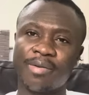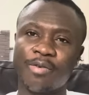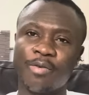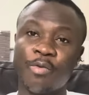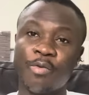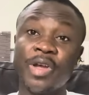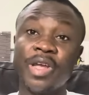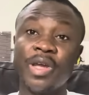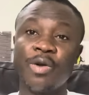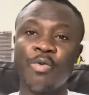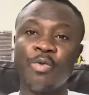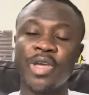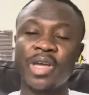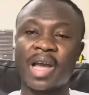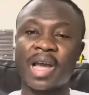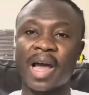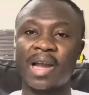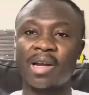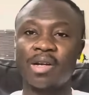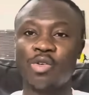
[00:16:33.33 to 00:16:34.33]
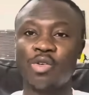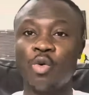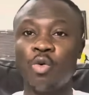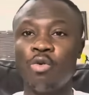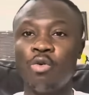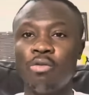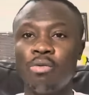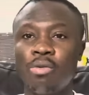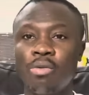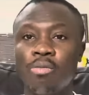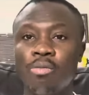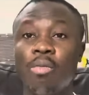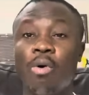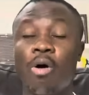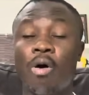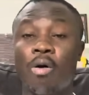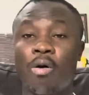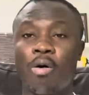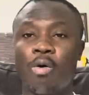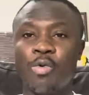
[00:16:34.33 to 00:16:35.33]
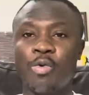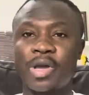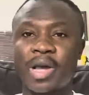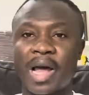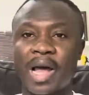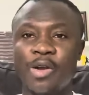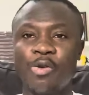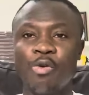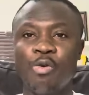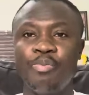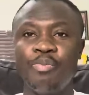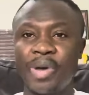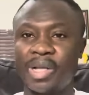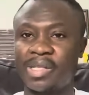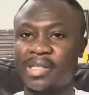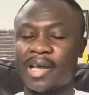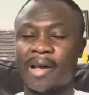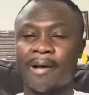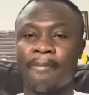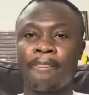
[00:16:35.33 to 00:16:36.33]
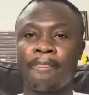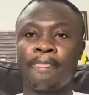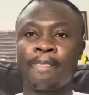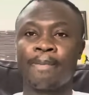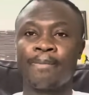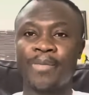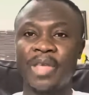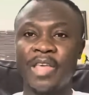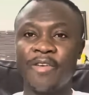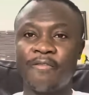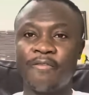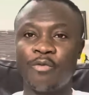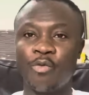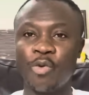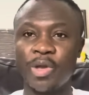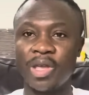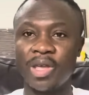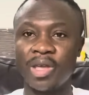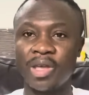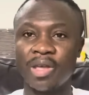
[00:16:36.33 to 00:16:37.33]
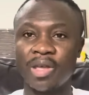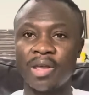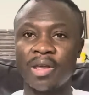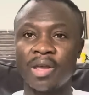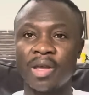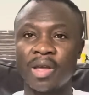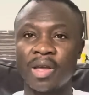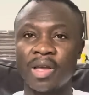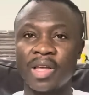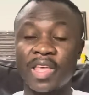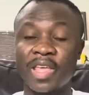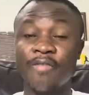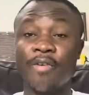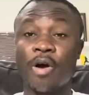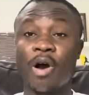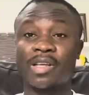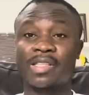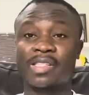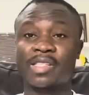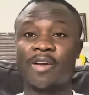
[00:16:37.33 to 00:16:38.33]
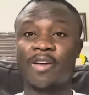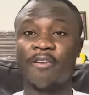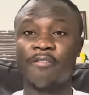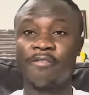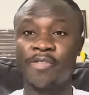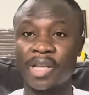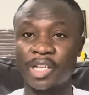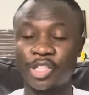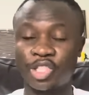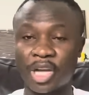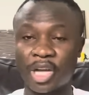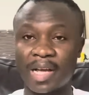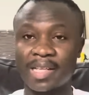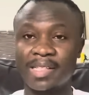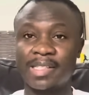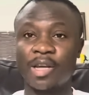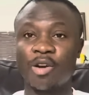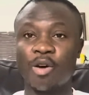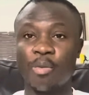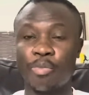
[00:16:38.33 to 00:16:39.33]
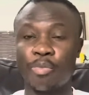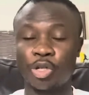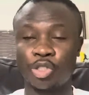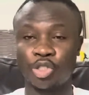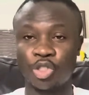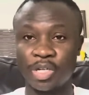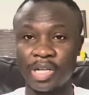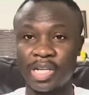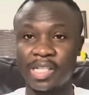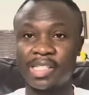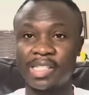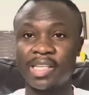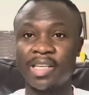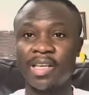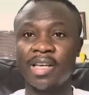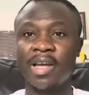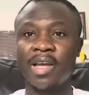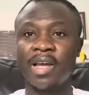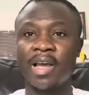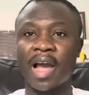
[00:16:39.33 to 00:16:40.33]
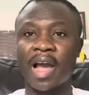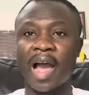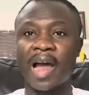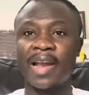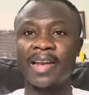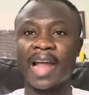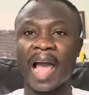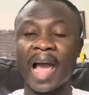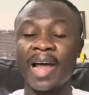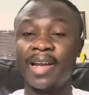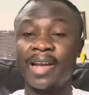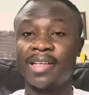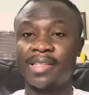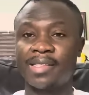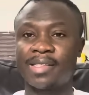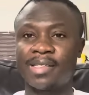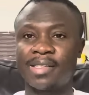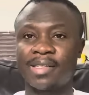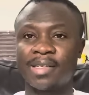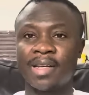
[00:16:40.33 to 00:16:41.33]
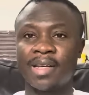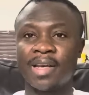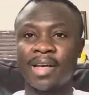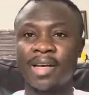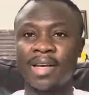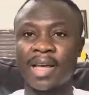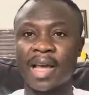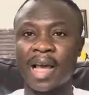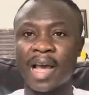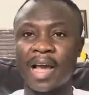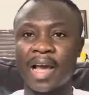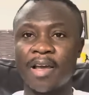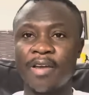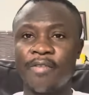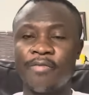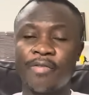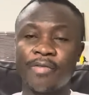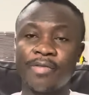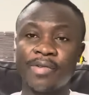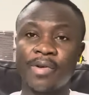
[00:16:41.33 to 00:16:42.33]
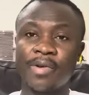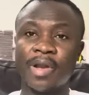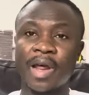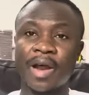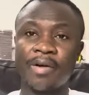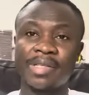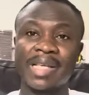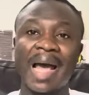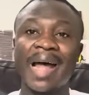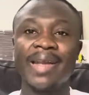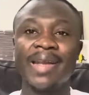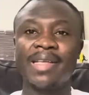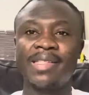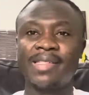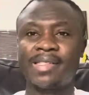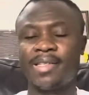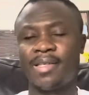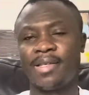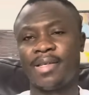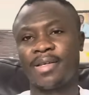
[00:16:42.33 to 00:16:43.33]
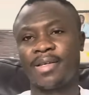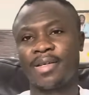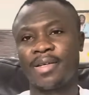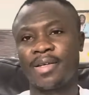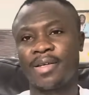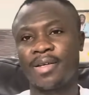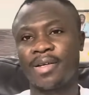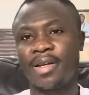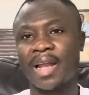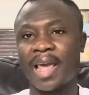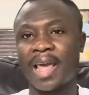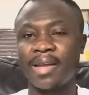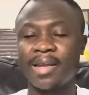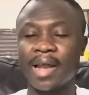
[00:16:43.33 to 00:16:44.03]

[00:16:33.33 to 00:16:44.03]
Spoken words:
we can do more, we can do better if we give ourselves the chance and opportunity and honesty. If there is honesty like